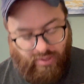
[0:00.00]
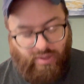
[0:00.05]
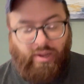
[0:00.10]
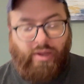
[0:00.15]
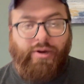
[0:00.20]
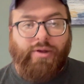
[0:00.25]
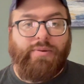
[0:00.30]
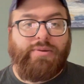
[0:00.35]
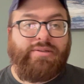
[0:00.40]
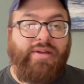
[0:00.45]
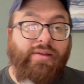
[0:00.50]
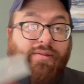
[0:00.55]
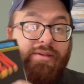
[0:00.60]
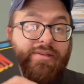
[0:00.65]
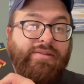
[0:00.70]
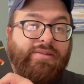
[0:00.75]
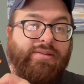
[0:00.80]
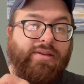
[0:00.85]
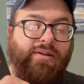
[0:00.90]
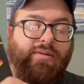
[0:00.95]
I know it's at
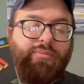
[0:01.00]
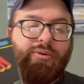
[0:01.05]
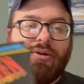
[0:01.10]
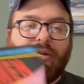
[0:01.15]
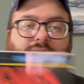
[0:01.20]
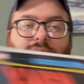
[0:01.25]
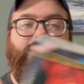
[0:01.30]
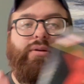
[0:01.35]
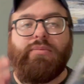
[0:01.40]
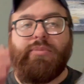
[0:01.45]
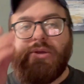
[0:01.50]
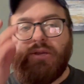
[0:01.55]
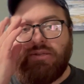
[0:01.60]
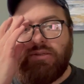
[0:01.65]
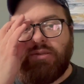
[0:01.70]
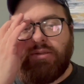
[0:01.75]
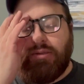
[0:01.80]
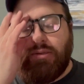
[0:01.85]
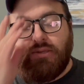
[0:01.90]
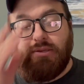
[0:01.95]
least the second printing though,
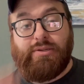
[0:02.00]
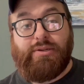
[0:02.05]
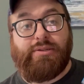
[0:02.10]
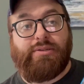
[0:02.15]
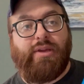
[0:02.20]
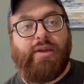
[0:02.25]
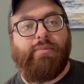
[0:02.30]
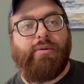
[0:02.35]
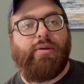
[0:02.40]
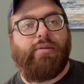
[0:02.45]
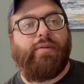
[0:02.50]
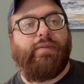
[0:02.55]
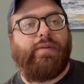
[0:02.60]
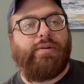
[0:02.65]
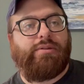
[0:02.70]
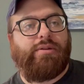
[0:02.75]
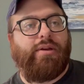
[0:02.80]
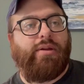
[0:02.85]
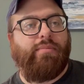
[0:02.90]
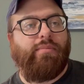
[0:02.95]
because this just came out the
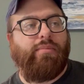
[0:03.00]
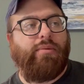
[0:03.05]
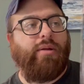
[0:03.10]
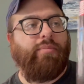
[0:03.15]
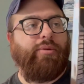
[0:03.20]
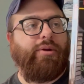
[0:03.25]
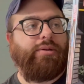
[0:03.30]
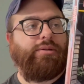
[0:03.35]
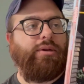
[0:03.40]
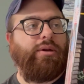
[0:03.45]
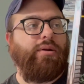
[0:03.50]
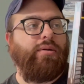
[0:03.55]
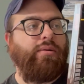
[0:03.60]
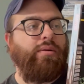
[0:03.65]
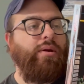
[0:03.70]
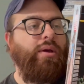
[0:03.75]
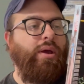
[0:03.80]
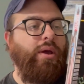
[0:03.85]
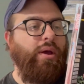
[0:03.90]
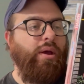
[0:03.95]
first time a couple years ago.
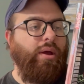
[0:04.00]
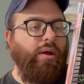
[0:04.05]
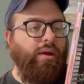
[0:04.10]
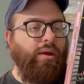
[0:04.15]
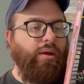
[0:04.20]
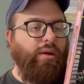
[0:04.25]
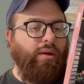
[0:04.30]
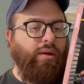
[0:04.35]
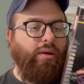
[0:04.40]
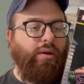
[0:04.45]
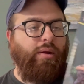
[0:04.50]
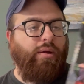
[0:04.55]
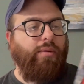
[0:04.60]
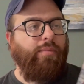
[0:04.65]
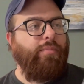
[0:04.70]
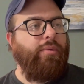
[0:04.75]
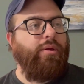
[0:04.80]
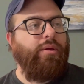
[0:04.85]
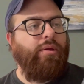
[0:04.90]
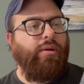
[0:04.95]

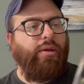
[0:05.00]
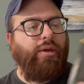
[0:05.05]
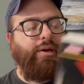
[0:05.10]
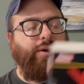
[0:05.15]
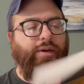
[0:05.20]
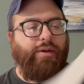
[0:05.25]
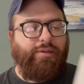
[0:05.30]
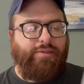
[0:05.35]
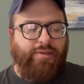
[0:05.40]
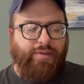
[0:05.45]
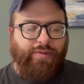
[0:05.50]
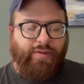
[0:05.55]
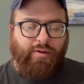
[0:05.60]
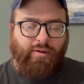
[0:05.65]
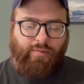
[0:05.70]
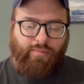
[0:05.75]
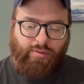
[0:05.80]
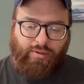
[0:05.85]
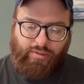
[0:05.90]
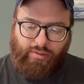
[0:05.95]
And it is a
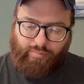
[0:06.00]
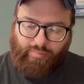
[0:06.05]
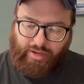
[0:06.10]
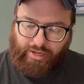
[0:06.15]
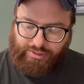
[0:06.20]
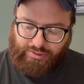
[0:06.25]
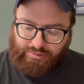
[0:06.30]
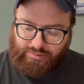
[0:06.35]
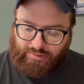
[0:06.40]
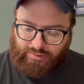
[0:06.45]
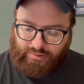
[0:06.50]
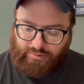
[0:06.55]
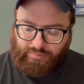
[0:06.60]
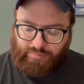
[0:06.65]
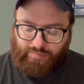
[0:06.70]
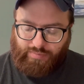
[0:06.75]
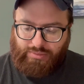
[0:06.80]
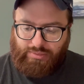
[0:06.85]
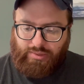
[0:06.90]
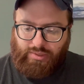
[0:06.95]
thicker one. The pages look to,
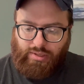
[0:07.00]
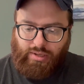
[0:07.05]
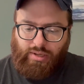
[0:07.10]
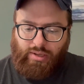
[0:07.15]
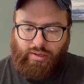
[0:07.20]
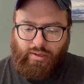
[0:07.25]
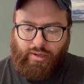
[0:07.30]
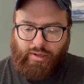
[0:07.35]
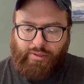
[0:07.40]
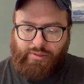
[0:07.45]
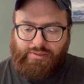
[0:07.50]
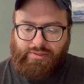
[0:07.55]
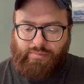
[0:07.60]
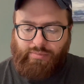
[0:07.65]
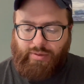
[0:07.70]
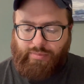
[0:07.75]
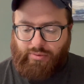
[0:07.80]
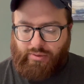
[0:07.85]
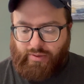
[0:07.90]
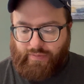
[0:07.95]
I know some
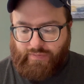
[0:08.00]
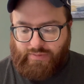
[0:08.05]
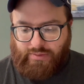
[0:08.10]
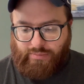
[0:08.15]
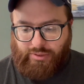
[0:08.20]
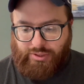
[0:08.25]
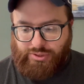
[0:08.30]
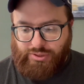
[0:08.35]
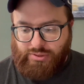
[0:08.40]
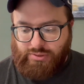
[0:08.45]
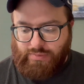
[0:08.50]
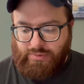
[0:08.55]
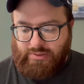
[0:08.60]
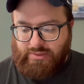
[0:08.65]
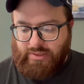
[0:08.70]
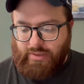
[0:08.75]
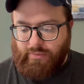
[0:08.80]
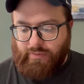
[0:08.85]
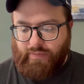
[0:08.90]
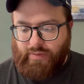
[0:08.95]
people have some issues with
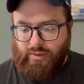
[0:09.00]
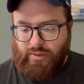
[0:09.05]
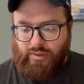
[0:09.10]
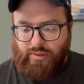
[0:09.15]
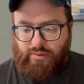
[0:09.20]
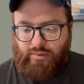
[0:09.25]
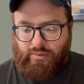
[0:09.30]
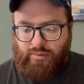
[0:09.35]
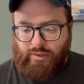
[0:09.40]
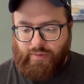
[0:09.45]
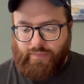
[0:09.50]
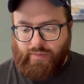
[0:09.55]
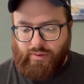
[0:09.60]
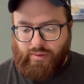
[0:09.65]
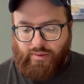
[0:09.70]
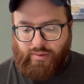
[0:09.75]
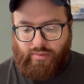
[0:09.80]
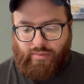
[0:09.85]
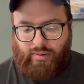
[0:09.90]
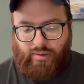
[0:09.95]
some of the different
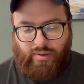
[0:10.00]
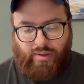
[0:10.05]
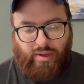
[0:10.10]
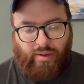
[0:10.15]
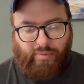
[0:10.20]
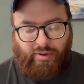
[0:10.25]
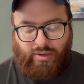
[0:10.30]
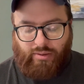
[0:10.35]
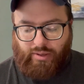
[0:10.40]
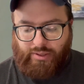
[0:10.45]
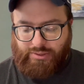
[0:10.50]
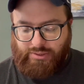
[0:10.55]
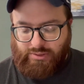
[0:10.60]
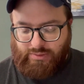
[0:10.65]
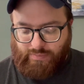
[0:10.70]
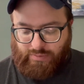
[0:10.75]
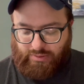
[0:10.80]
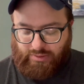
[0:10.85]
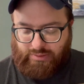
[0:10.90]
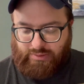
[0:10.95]
Epic collections,
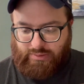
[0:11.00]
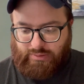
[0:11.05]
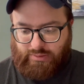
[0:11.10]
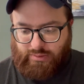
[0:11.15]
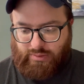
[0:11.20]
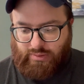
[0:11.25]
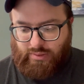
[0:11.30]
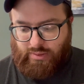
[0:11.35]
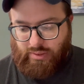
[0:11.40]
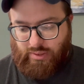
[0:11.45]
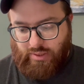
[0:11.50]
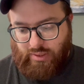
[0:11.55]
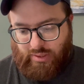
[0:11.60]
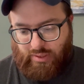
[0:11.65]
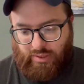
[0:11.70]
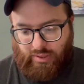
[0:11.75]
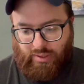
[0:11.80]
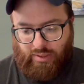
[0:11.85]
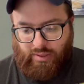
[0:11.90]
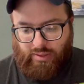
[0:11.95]
but
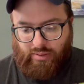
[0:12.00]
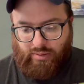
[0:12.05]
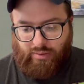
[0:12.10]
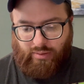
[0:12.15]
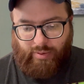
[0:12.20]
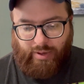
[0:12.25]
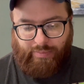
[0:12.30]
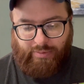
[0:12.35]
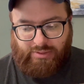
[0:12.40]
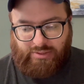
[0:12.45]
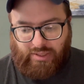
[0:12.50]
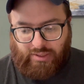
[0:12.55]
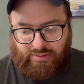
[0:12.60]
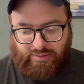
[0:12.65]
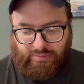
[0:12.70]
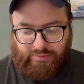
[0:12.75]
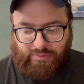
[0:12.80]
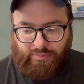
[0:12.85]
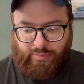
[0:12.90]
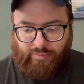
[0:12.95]
the paper stock
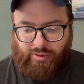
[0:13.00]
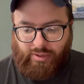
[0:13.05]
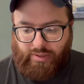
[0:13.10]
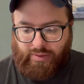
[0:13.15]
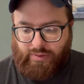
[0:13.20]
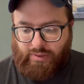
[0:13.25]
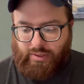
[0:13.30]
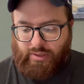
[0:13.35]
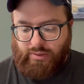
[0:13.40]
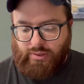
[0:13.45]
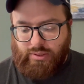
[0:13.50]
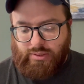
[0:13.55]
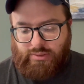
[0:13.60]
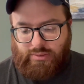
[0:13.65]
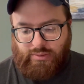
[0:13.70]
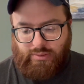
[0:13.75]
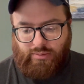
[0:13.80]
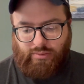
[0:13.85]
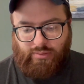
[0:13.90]
seems to be pretty thick in this.